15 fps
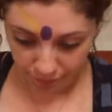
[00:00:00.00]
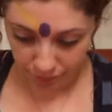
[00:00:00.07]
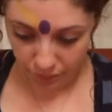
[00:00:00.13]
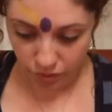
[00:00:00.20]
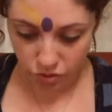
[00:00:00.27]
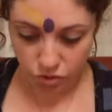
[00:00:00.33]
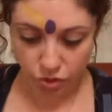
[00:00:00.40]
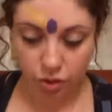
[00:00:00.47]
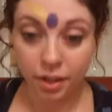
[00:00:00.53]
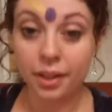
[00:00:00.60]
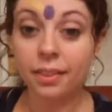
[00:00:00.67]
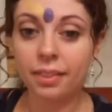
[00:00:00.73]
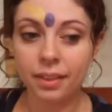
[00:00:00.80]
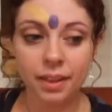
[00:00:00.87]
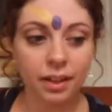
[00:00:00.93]
Starting
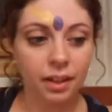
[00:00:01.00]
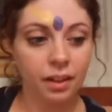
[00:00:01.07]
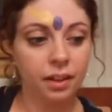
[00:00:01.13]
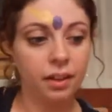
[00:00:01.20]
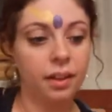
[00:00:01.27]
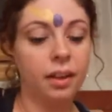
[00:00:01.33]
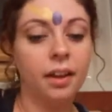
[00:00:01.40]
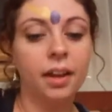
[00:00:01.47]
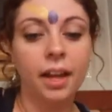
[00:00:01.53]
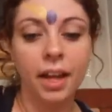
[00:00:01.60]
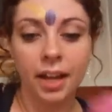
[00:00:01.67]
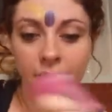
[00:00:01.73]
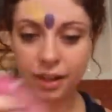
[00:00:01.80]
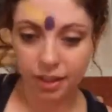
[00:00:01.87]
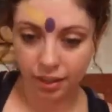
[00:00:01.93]
thick,
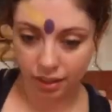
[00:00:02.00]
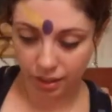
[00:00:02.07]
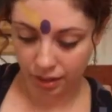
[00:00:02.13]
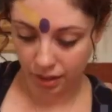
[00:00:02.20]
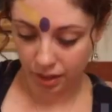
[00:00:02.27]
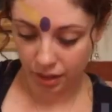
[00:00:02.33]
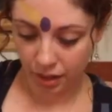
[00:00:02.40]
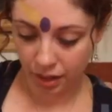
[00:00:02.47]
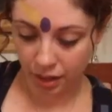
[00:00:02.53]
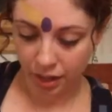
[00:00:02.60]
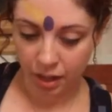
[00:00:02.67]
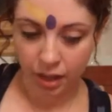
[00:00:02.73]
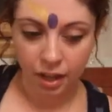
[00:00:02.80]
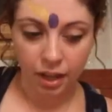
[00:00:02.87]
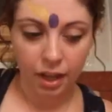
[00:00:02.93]
ending thin.
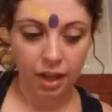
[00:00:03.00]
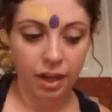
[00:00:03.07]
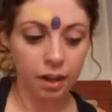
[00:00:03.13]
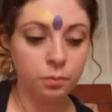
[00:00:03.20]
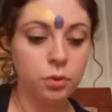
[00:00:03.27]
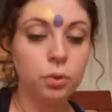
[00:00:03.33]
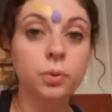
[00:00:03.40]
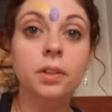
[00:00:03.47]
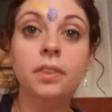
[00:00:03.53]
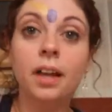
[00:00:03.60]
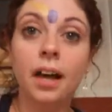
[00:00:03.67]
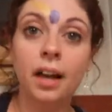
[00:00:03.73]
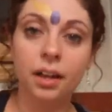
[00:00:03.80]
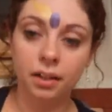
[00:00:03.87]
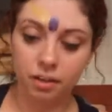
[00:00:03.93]
And I'm doing
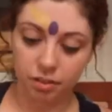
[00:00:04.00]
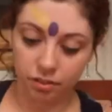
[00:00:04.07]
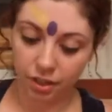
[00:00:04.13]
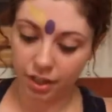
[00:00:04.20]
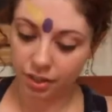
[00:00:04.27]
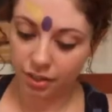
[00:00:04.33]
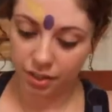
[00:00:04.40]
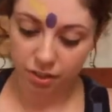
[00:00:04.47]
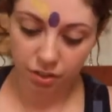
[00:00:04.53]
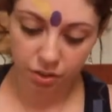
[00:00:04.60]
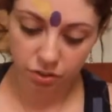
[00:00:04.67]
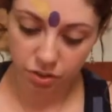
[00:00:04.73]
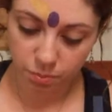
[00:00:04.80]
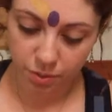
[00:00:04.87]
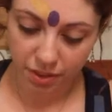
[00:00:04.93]
that, okay? It
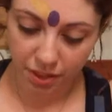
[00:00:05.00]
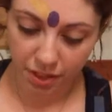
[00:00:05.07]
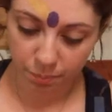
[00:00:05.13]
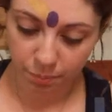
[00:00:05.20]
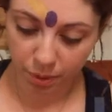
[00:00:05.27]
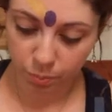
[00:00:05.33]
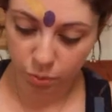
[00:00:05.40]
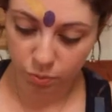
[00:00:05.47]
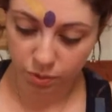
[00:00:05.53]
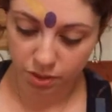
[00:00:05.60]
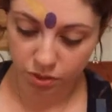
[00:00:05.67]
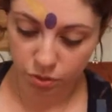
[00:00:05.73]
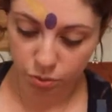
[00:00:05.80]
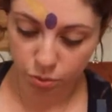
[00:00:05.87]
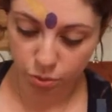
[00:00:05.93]
occurs to me that in my more
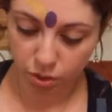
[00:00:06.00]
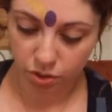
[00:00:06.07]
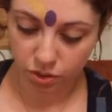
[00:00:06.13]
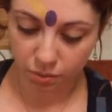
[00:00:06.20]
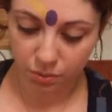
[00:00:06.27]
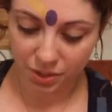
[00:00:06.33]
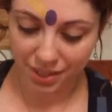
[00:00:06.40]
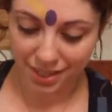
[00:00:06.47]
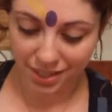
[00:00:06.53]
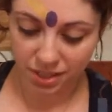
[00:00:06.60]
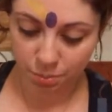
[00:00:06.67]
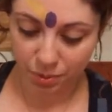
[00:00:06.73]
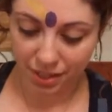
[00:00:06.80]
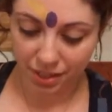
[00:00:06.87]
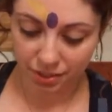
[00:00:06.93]
recent tutorials, I really
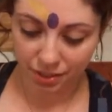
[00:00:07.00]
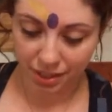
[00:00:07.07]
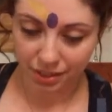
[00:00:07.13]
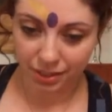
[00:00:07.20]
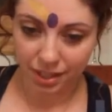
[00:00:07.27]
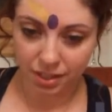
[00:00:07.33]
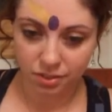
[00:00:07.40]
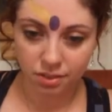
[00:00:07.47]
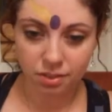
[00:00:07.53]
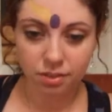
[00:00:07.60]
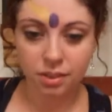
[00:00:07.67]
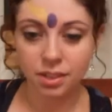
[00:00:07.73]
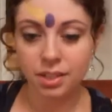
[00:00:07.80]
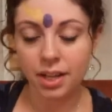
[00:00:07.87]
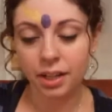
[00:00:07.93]
explain a lot less
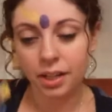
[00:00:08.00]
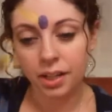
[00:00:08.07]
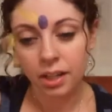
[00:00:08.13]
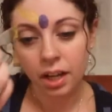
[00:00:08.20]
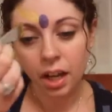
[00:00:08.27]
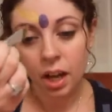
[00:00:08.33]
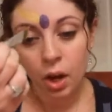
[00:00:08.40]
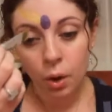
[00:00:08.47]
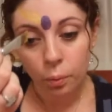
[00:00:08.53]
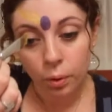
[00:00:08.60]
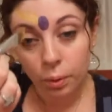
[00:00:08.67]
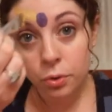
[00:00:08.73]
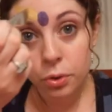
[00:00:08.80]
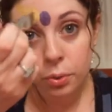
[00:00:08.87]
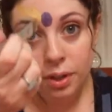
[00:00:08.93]
the technique. What
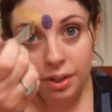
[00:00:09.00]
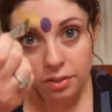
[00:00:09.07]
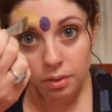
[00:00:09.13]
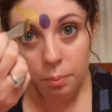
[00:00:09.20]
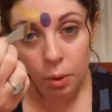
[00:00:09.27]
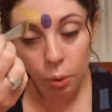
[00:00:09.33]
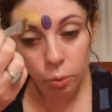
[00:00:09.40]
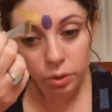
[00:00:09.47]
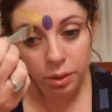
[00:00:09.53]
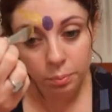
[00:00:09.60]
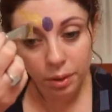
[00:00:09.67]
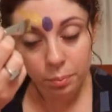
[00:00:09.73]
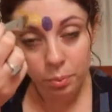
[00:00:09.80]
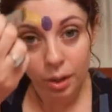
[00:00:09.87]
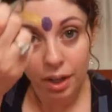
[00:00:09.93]
I'm doing is I'm holding
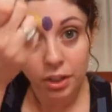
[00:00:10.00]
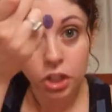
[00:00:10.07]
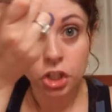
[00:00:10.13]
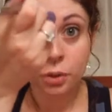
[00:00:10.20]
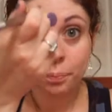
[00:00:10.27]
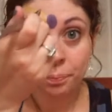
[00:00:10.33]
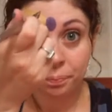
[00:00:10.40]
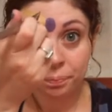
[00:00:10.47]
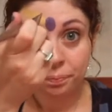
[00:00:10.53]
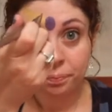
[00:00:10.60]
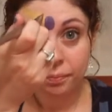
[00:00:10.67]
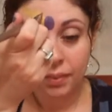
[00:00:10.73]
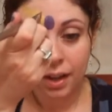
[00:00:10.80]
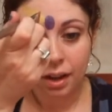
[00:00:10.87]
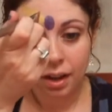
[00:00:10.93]
my brush
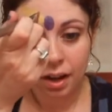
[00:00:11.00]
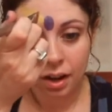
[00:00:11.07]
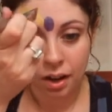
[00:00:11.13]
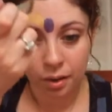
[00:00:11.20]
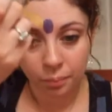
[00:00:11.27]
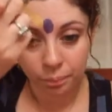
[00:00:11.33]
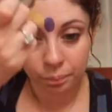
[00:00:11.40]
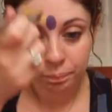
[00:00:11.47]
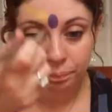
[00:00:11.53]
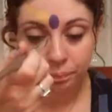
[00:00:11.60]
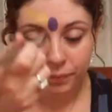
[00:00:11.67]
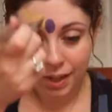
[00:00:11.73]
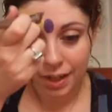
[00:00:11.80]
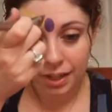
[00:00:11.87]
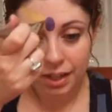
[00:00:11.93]
um,
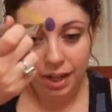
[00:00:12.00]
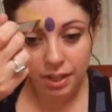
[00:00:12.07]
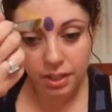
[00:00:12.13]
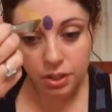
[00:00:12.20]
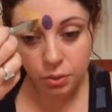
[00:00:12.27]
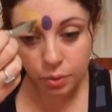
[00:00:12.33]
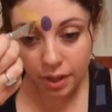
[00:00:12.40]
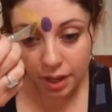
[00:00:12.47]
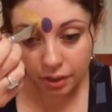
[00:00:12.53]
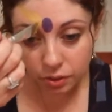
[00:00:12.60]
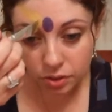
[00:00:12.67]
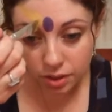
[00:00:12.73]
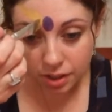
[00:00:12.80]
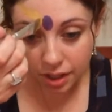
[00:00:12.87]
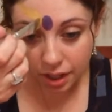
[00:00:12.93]
at a 90 degree angle
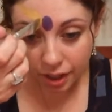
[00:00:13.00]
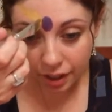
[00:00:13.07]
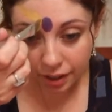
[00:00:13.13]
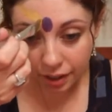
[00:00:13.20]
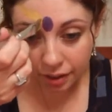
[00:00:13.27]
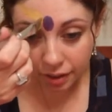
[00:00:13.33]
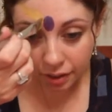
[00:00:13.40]
to the eye,